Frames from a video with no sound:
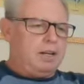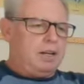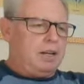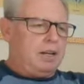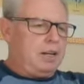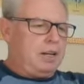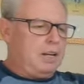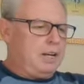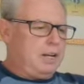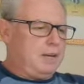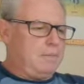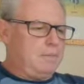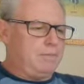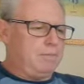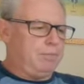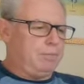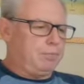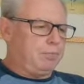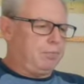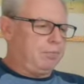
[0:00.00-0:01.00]

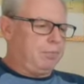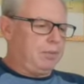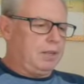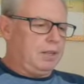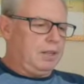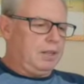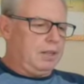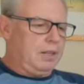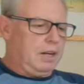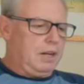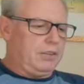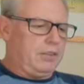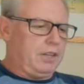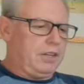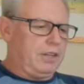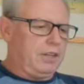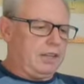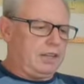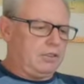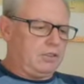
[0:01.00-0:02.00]
I
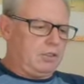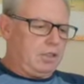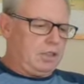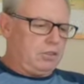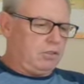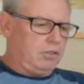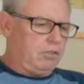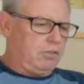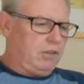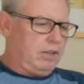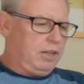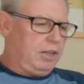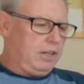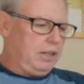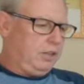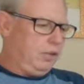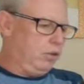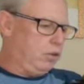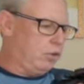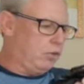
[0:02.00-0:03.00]
think that's a really
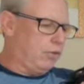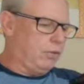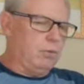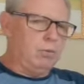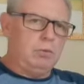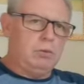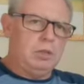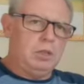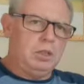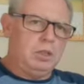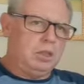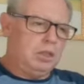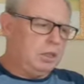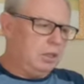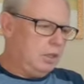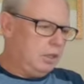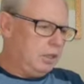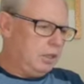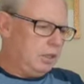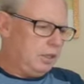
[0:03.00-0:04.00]
useful
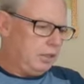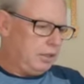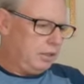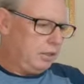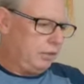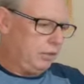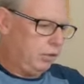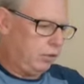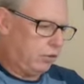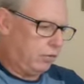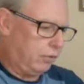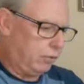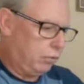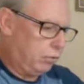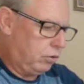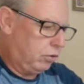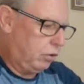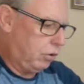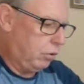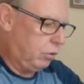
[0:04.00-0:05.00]

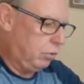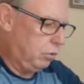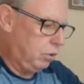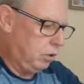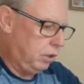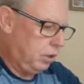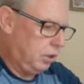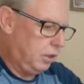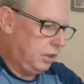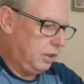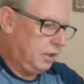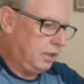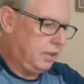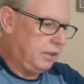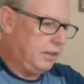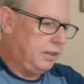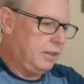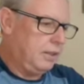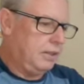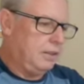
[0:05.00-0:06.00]
tool.
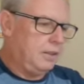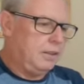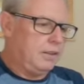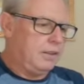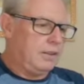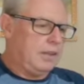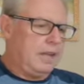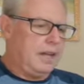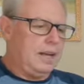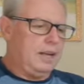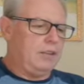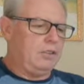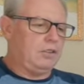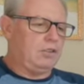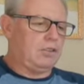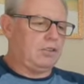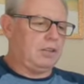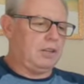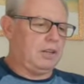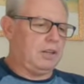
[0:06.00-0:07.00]

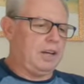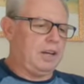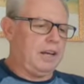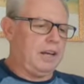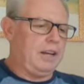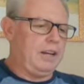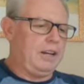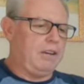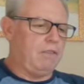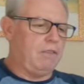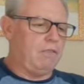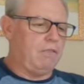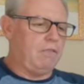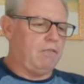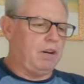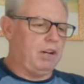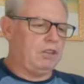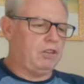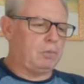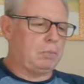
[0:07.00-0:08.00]
There's a
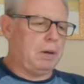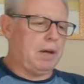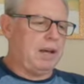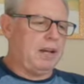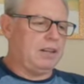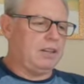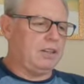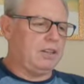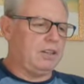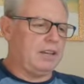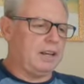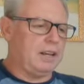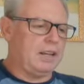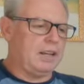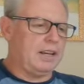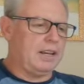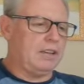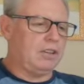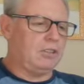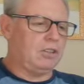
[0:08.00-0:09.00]
wristband, and I
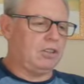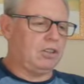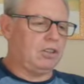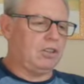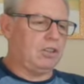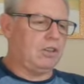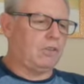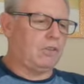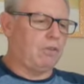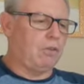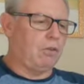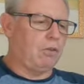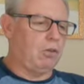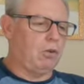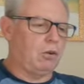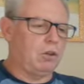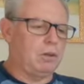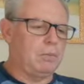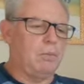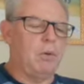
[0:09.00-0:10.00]
guess this is
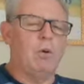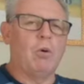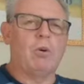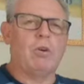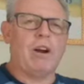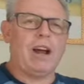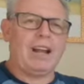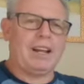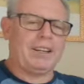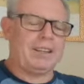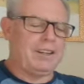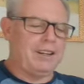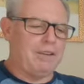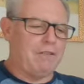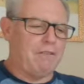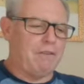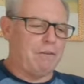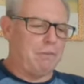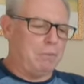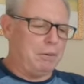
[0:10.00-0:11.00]
for the more
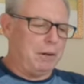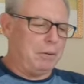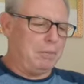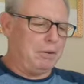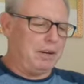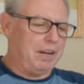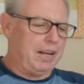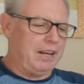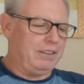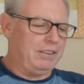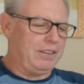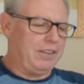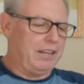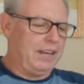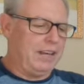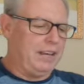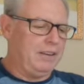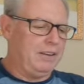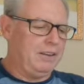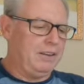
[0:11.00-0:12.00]
active of people out
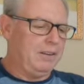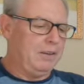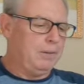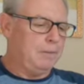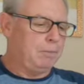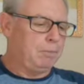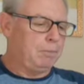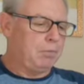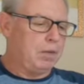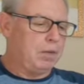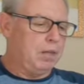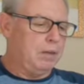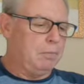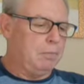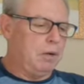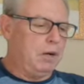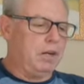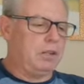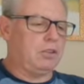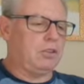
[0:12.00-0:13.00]
there,
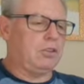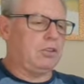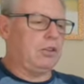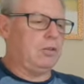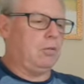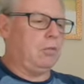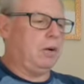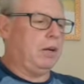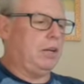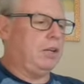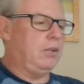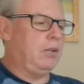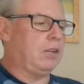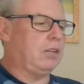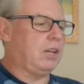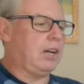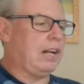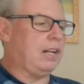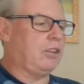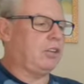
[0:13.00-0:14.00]
but when you
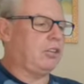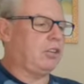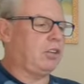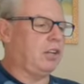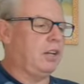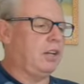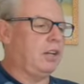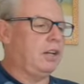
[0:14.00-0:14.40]
attach